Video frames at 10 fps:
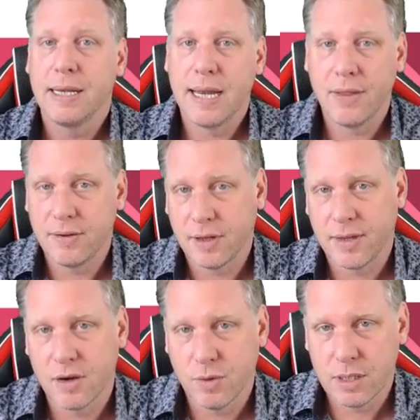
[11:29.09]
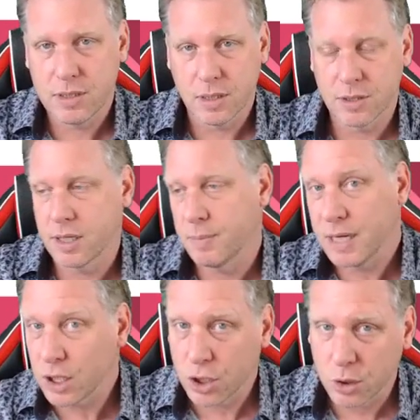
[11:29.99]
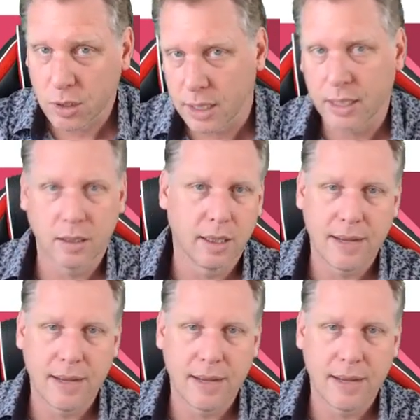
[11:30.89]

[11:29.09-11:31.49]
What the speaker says: Now they've done their research, done a bit of Googling,